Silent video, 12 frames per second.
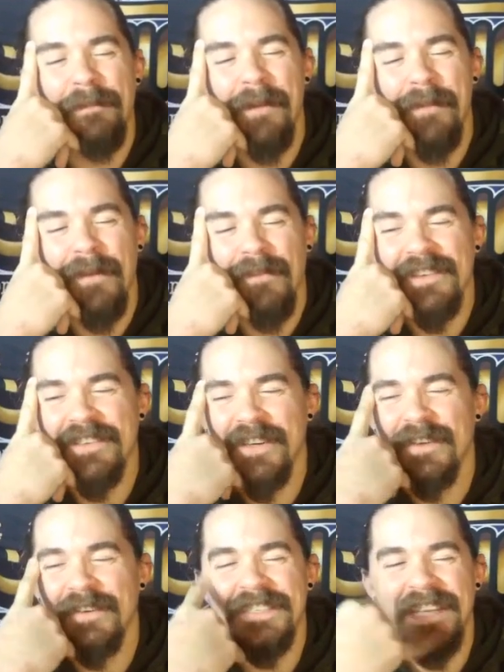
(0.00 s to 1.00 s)
up
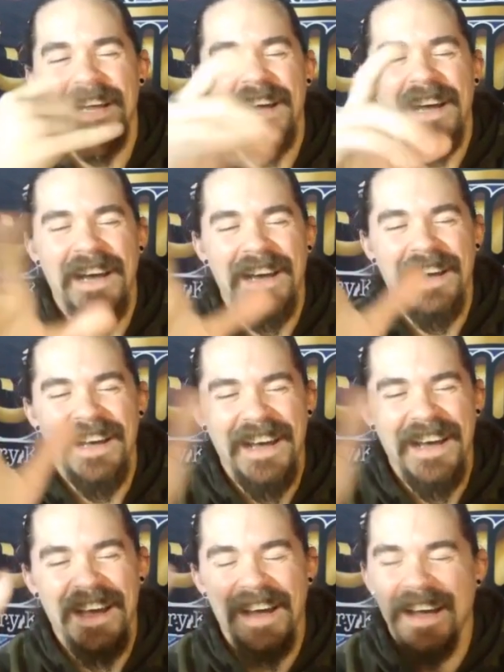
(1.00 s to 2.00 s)
is a uh,
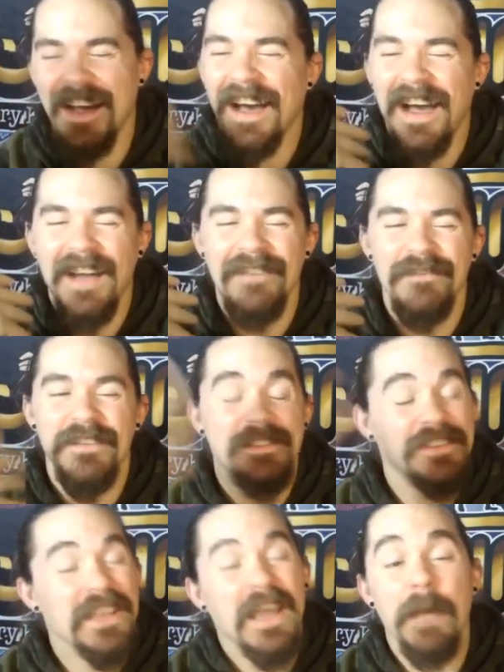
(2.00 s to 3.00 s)
I
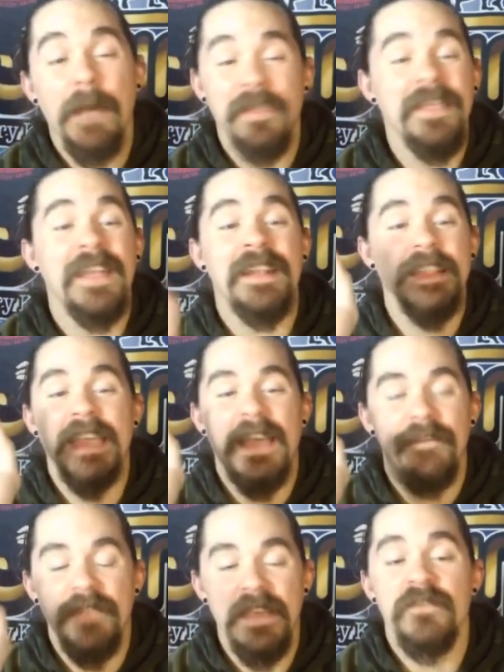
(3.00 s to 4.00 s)
say hypothetically
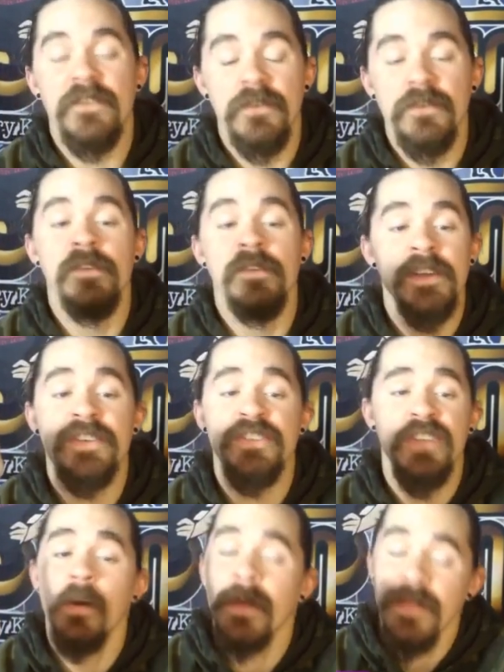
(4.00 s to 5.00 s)
I've gifted you this show,